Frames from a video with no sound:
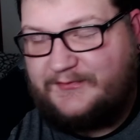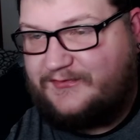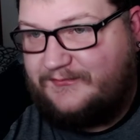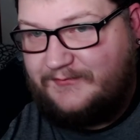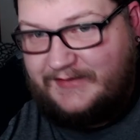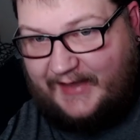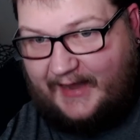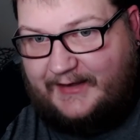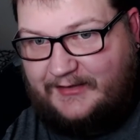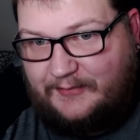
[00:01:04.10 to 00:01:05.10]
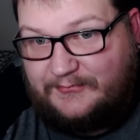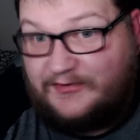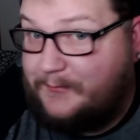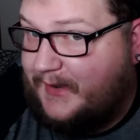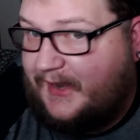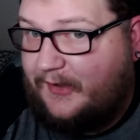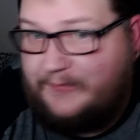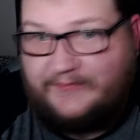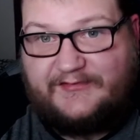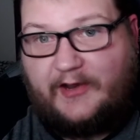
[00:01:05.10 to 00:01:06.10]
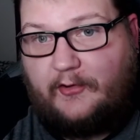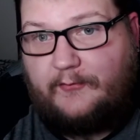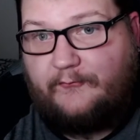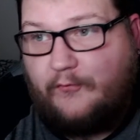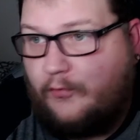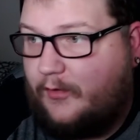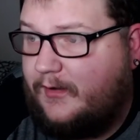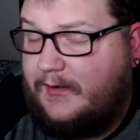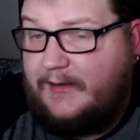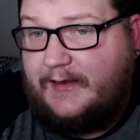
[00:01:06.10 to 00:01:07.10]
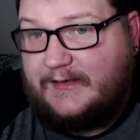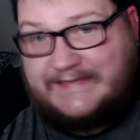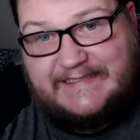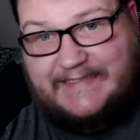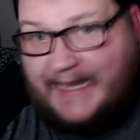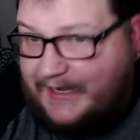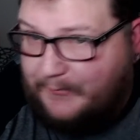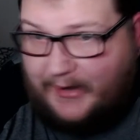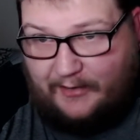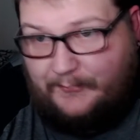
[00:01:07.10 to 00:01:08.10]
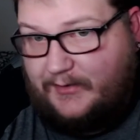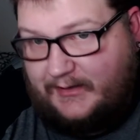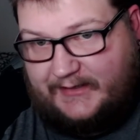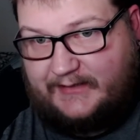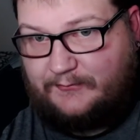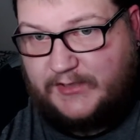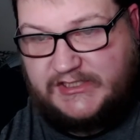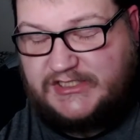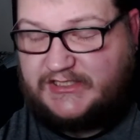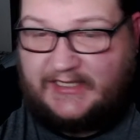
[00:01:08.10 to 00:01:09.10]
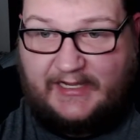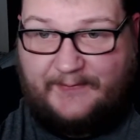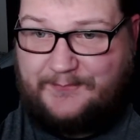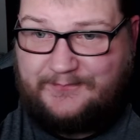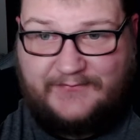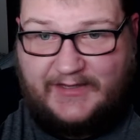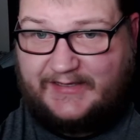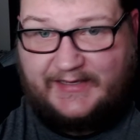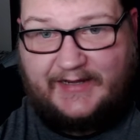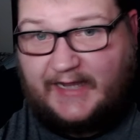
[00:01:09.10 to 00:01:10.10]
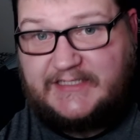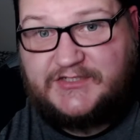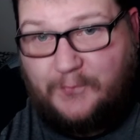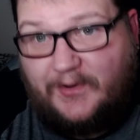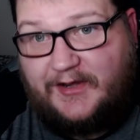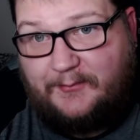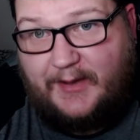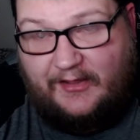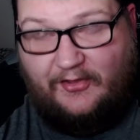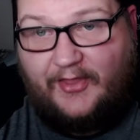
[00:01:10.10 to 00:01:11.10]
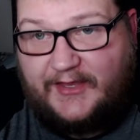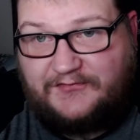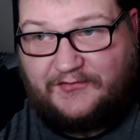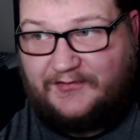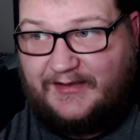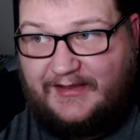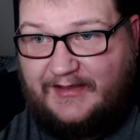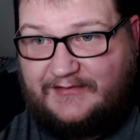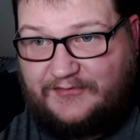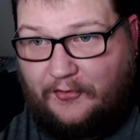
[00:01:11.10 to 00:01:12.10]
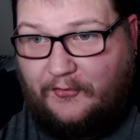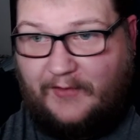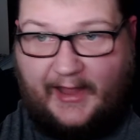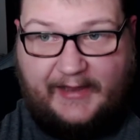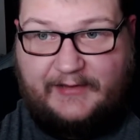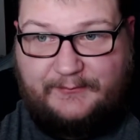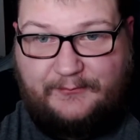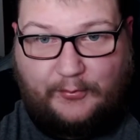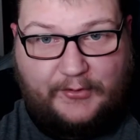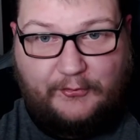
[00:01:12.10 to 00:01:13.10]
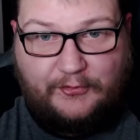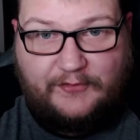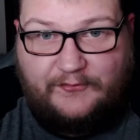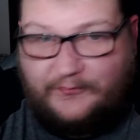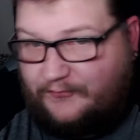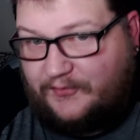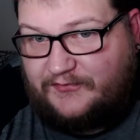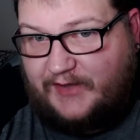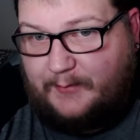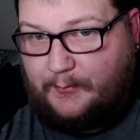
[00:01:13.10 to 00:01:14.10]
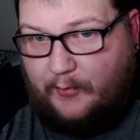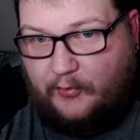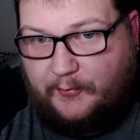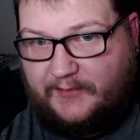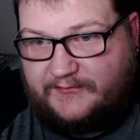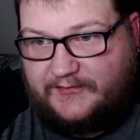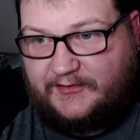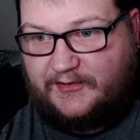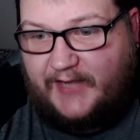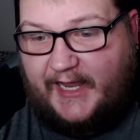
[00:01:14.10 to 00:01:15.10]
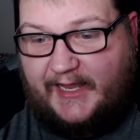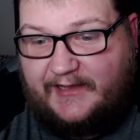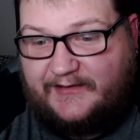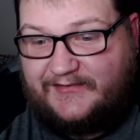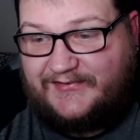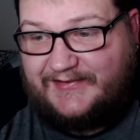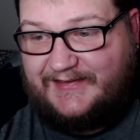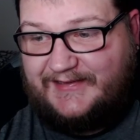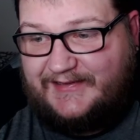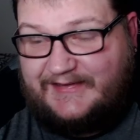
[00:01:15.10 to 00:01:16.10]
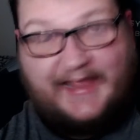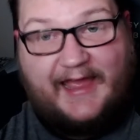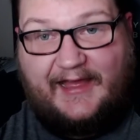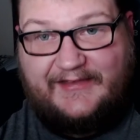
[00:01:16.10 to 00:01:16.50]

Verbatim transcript: been getting them somehow and selling them for an insane amount of money, which, again, I just want it in my collection. So I pre ordered for the first time at Pokemon Center, and yeah.